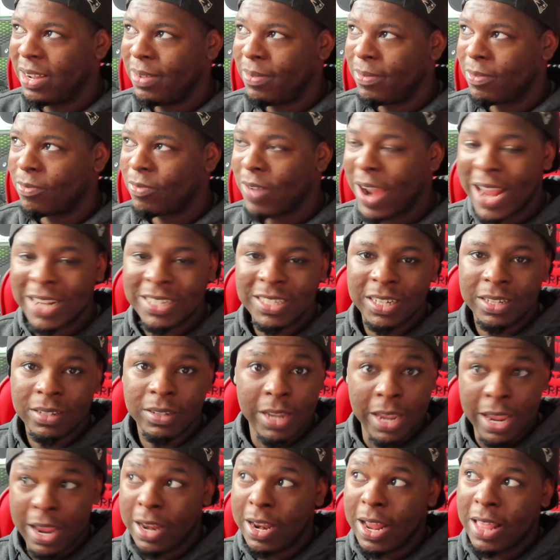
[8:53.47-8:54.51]

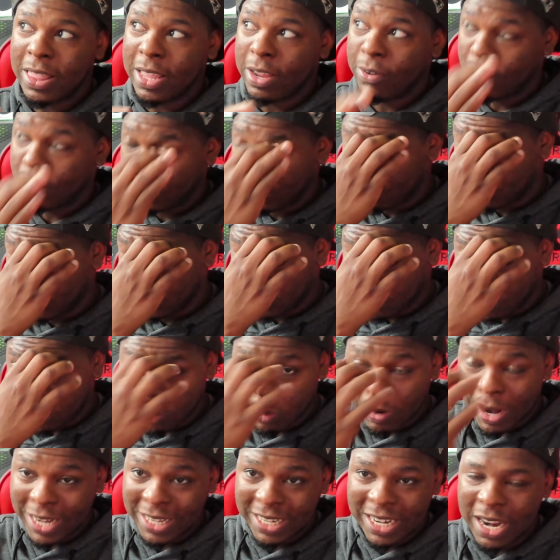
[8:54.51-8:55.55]
Ratchet, and I think
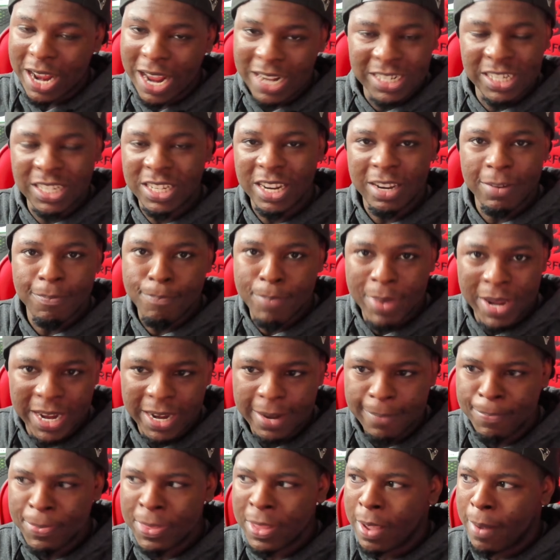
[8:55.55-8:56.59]
Returnal I just didn't
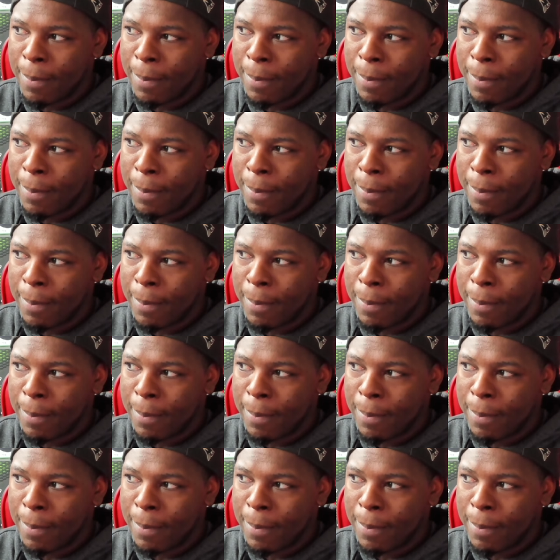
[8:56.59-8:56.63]
beat.